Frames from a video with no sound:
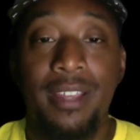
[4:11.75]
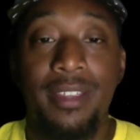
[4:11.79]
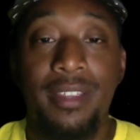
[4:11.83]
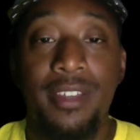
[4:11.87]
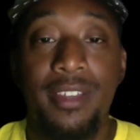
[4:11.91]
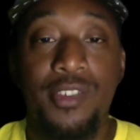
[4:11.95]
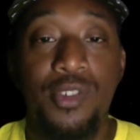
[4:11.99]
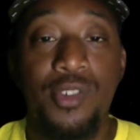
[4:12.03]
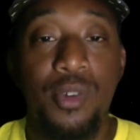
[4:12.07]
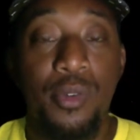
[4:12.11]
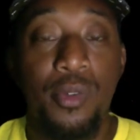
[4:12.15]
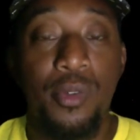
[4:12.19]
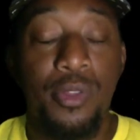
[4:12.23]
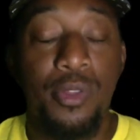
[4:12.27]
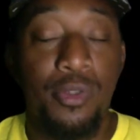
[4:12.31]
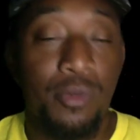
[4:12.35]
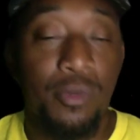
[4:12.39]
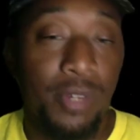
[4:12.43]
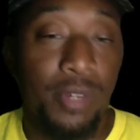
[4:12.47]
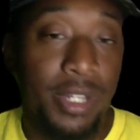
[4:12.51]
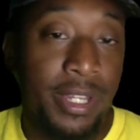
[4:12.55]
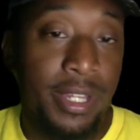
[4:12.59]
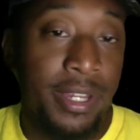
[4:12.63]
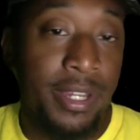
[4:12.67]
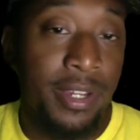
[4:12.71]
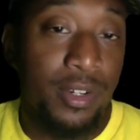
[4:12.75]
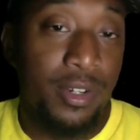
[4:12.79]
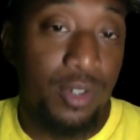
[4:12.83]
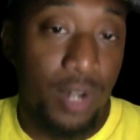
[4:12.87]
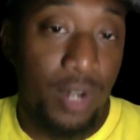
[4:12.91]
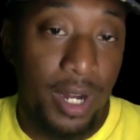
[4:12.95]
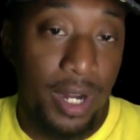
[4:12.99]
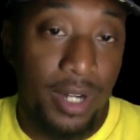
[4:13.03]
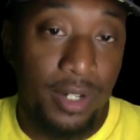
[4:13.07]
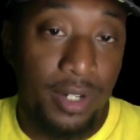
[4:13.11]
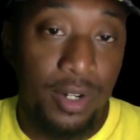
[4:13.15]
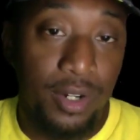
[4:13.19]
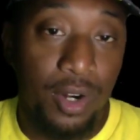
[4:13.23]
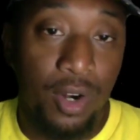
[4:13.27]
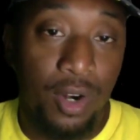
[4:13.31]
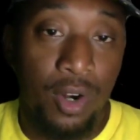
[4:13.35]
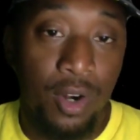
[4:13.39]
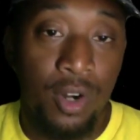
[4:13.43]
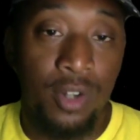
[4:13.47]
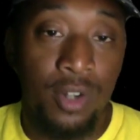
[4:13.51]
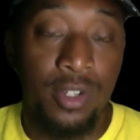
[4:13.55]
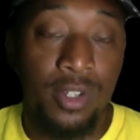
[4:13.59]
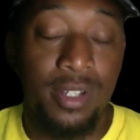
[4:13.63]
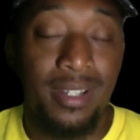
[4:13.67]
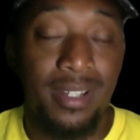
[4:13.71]
These are 3 credit
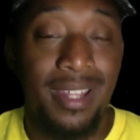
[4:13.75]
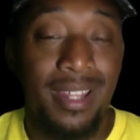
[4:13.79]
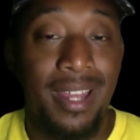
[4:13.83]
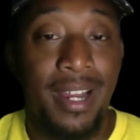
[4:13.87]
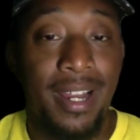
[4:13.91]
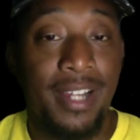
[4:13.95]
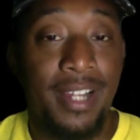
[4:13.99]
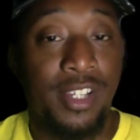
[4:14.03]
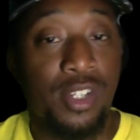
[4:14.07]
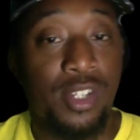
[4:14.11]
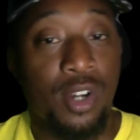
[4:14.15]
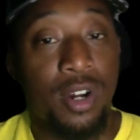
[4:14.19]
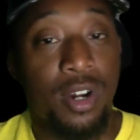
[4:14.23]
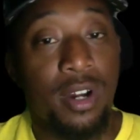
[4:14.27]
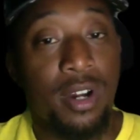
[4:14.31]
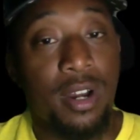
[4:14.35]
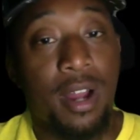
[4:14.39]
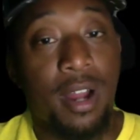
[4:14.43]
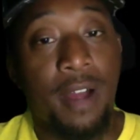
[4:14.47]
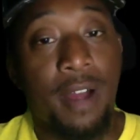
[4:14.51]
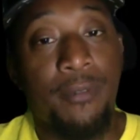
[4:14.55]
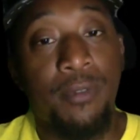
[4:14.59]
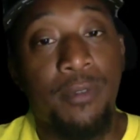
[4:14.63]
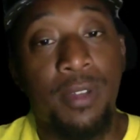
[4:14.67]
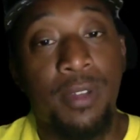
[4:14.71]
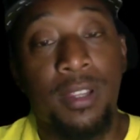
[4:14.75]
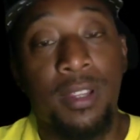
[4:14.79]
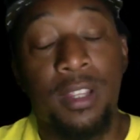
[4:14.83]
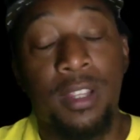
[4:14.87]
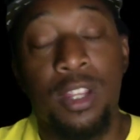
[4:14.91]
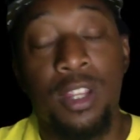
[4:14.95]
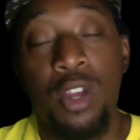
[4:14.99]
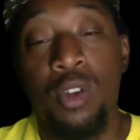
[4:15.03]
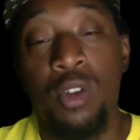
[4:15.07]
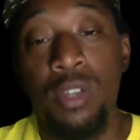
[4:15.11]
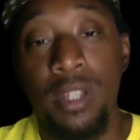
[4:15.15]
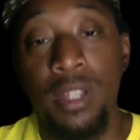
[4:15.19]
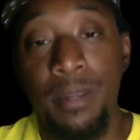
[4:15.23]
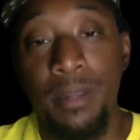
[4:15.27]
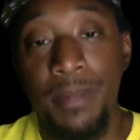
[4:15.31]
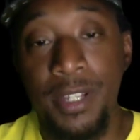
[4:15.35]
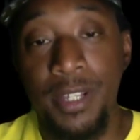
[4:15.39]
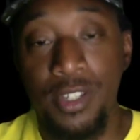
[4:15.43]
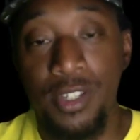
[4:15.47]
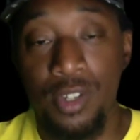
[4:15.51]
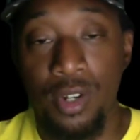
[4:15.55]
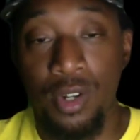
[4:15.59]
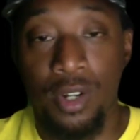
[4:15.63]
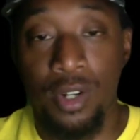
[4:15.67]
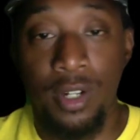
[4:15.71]
cards that I started off with low
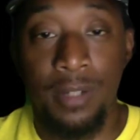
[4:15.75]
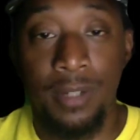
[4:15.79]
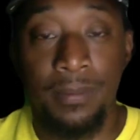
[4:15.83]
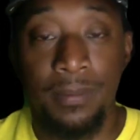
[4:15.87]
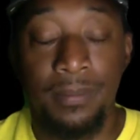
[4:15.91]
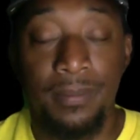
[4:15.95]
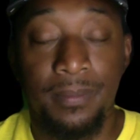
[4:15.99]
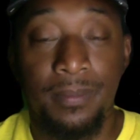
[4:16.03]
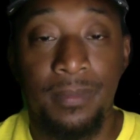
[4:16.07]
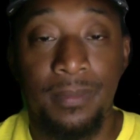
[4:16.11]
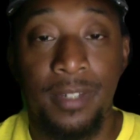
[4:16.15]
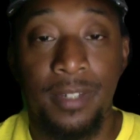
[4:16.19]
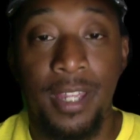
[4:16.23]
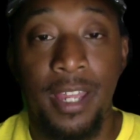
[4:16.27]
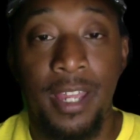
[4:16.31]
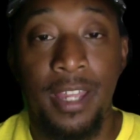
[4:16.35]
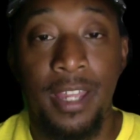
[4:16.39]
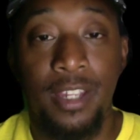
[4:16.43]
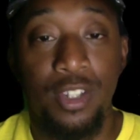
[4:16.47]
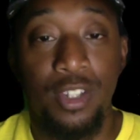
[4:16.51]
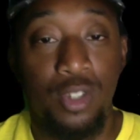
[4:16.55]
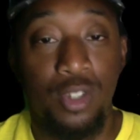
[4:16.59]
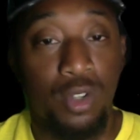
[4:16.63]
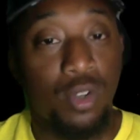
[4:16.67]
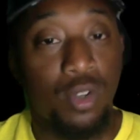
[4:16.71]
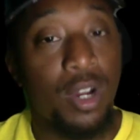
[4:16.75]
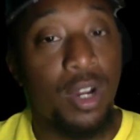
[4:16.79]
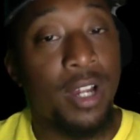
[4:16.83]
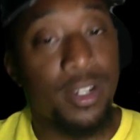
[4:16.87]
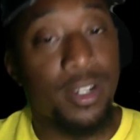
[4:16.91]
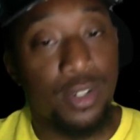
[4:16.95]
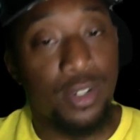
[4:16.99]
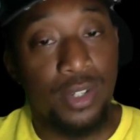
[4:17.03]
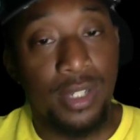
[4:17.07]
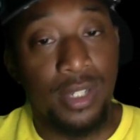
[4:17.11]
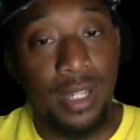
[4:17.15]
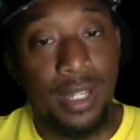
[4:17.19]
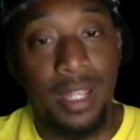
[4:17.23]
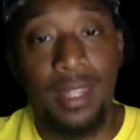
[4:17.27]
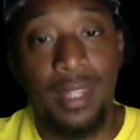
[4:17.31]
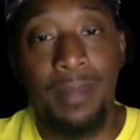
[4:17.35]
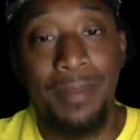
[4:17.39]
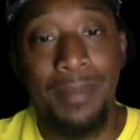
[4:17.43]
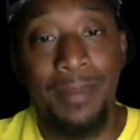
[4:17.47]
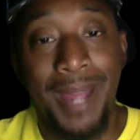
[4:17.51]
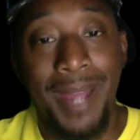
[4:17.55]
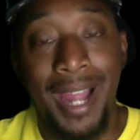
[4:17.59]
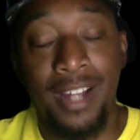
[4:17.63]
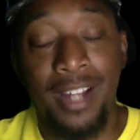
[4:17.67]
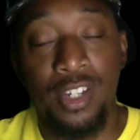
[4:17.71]
limits on. Okay, you'll understand the
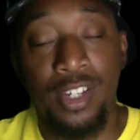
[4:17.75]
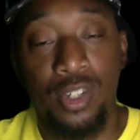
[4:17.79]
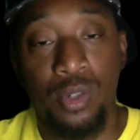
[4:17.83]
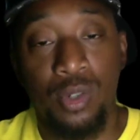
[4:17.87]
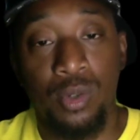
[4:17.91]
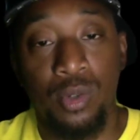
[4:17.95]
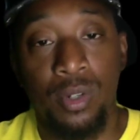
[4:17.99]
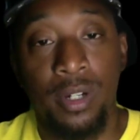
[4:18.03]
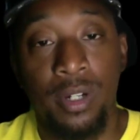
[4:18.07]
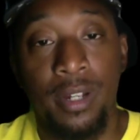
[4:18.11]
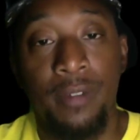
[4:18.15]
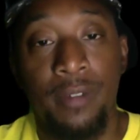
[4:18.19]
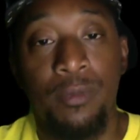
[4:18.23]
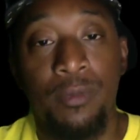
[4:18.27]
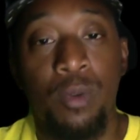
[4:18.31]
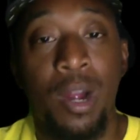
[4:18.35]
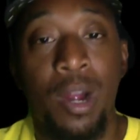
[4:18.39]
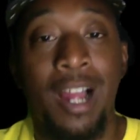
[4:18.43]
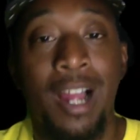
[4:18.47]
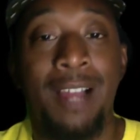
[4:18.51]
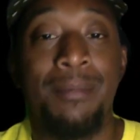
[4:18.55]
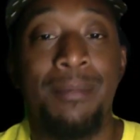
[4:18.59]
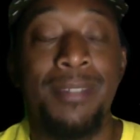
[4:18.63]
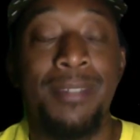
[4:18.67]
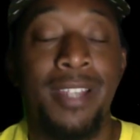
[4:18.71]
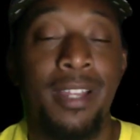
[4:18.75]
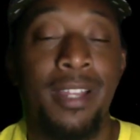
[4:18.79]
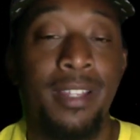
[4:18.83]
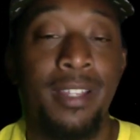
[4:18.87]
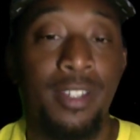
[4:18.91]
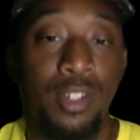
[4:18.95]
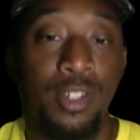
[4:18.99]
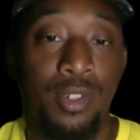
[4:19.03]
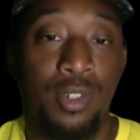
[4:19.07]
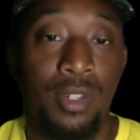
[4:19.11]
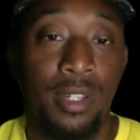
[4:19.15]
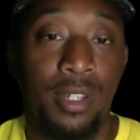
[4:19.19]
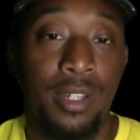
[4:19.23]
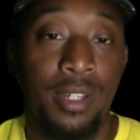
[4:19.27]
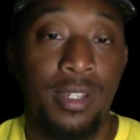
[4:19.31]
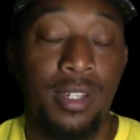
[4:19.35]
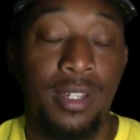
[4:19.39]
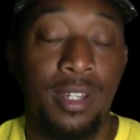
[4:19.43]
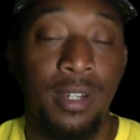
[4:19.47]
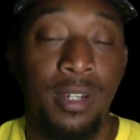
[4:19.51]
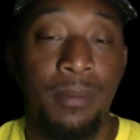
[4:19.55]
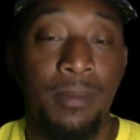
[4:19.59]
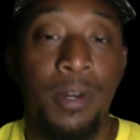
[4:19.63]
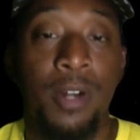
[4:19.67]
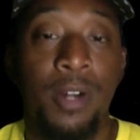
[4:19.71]
backstory of why I'm telling you this
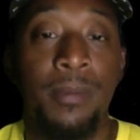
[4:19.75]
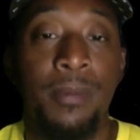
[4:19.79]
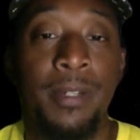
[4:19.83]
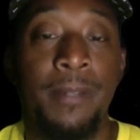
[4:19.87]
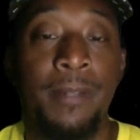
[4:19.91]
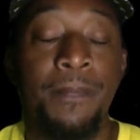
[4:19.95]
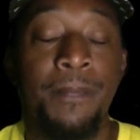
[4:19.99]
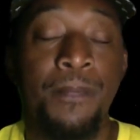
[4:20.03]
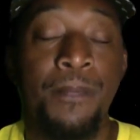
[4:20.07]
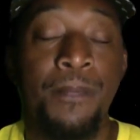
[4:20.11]
in a moment.